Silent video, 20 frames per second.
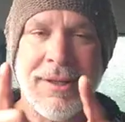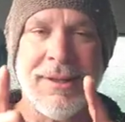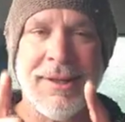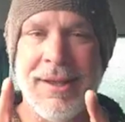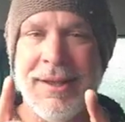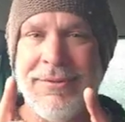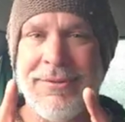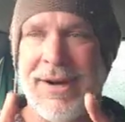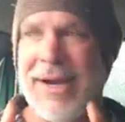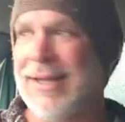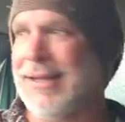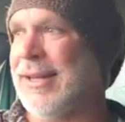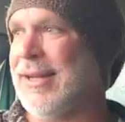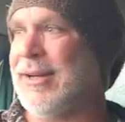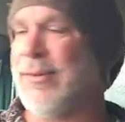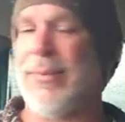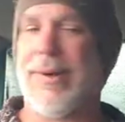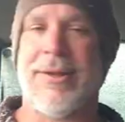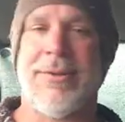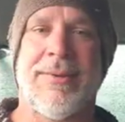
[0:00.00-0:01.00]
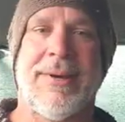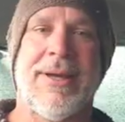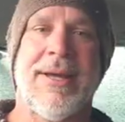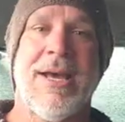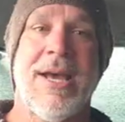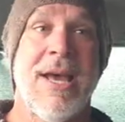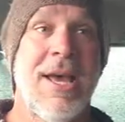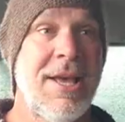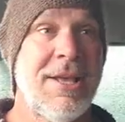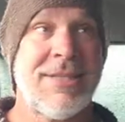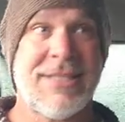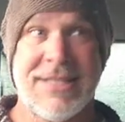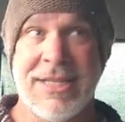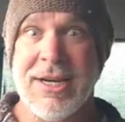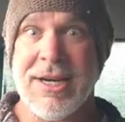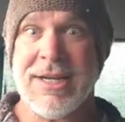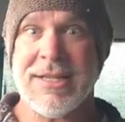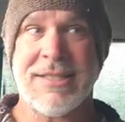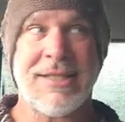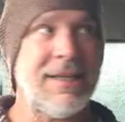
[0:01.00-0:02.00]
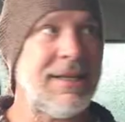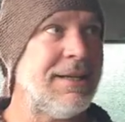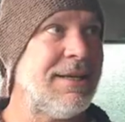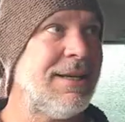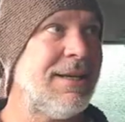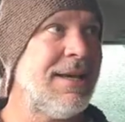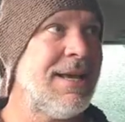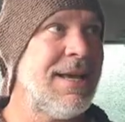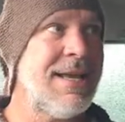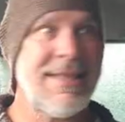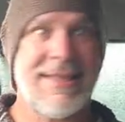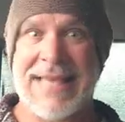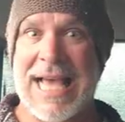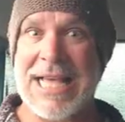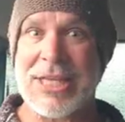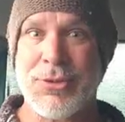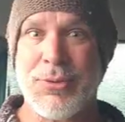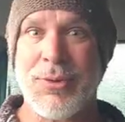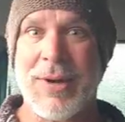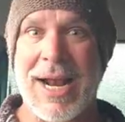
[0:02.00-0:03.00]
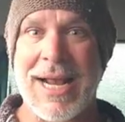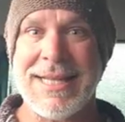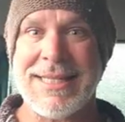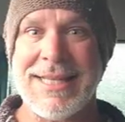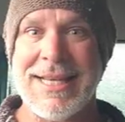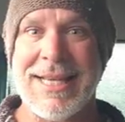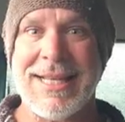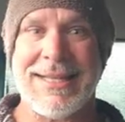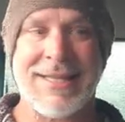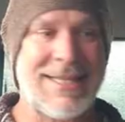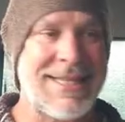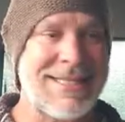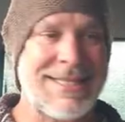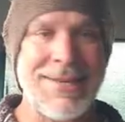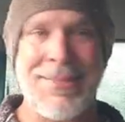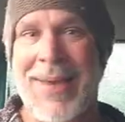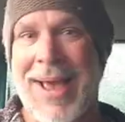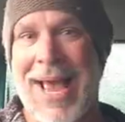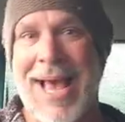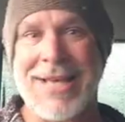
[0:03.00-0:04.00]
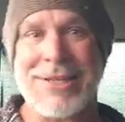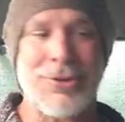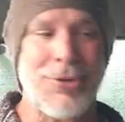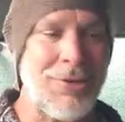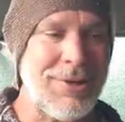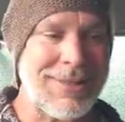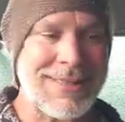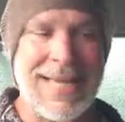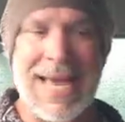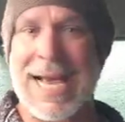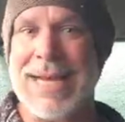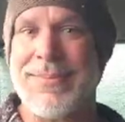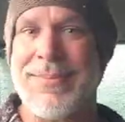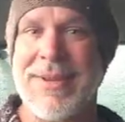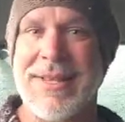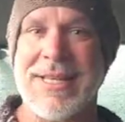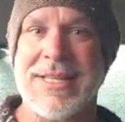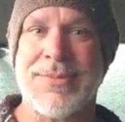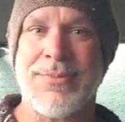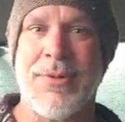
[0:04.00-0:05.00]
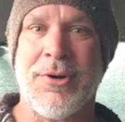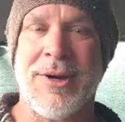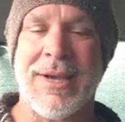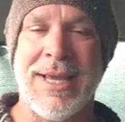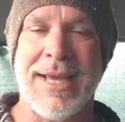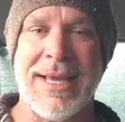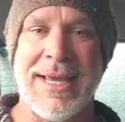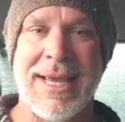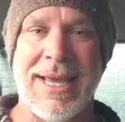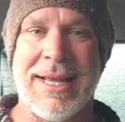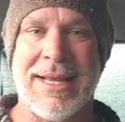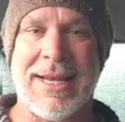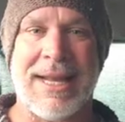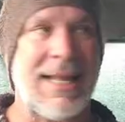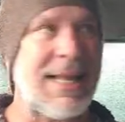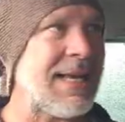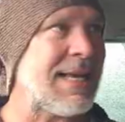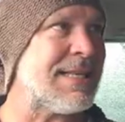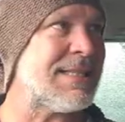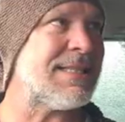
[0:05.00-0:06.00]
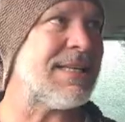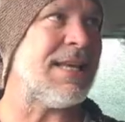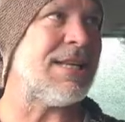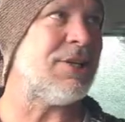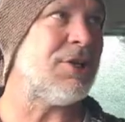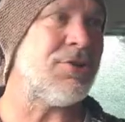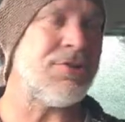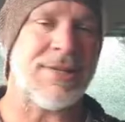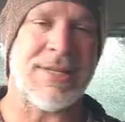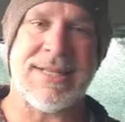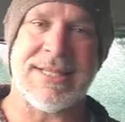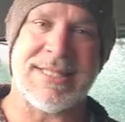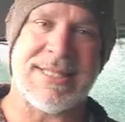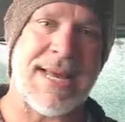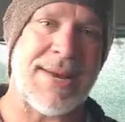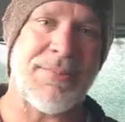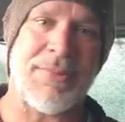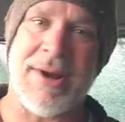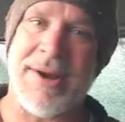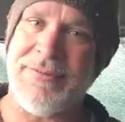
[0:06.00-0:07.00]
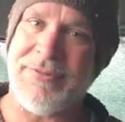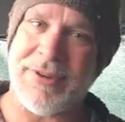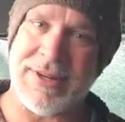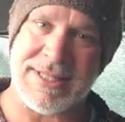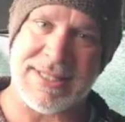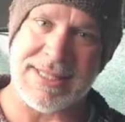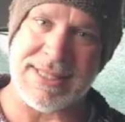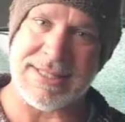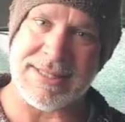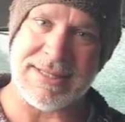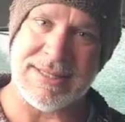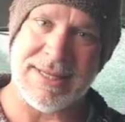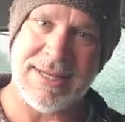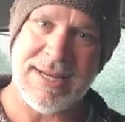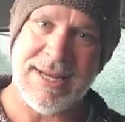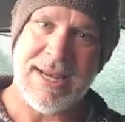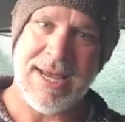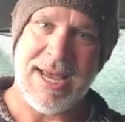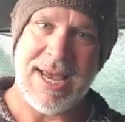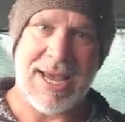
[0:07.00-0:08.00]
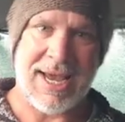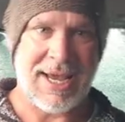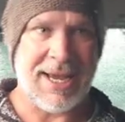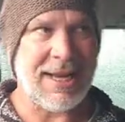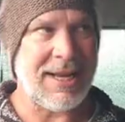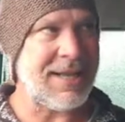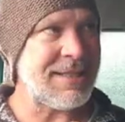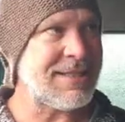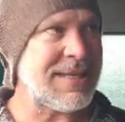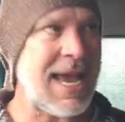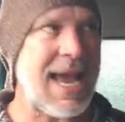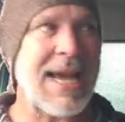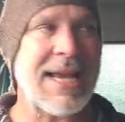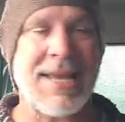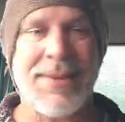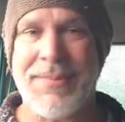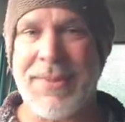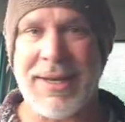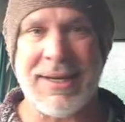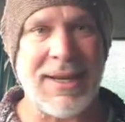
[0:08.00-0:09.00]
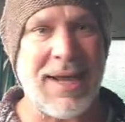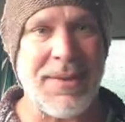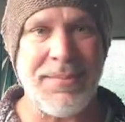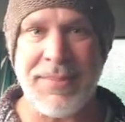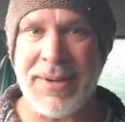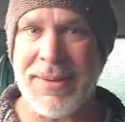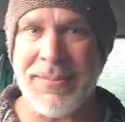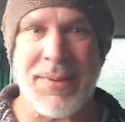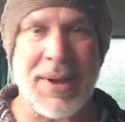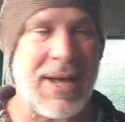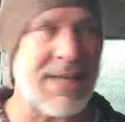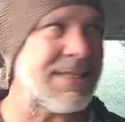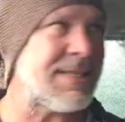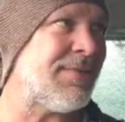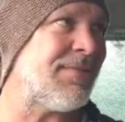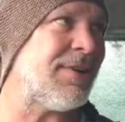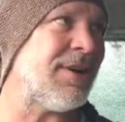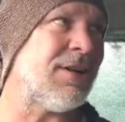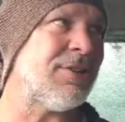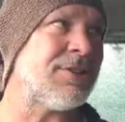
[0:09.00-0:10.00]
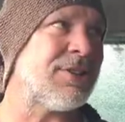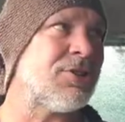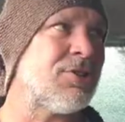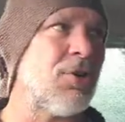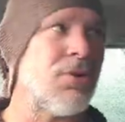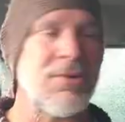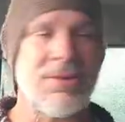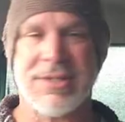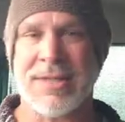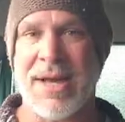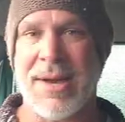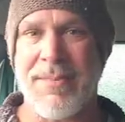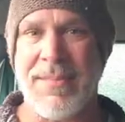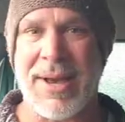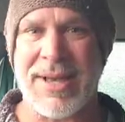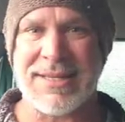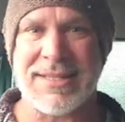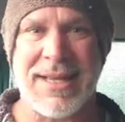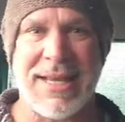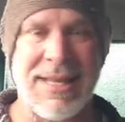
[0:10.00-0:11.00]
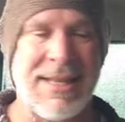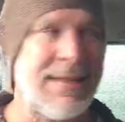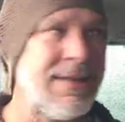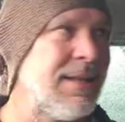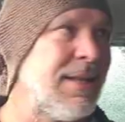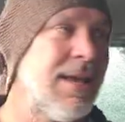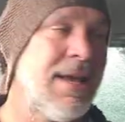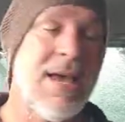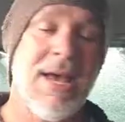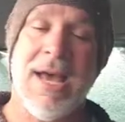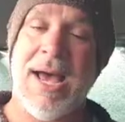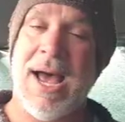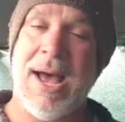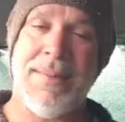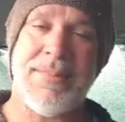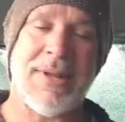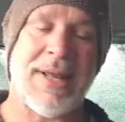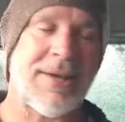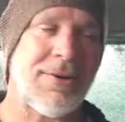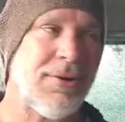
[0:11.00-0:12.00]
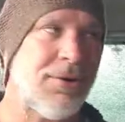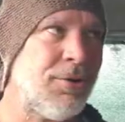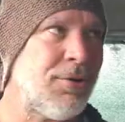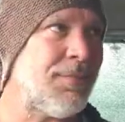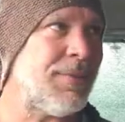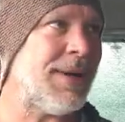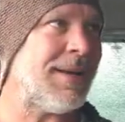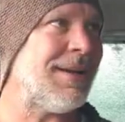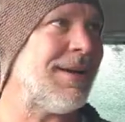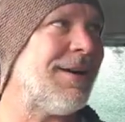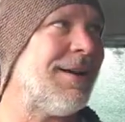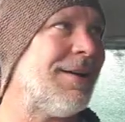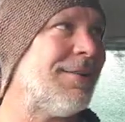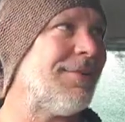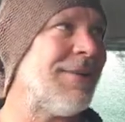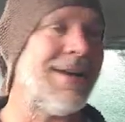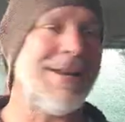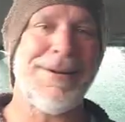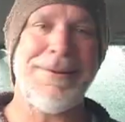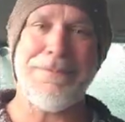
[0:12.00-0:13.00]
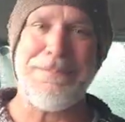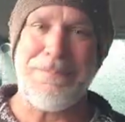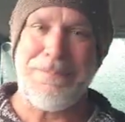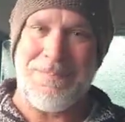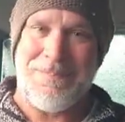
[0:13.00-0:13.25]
Love Highlander, by the way. Seriously, that's what I did. Some asshole attacked me this morning again. Like I said, using the same references and attacking me and not being positive at all. Just total scumbags. And I'm like, oh my God, right?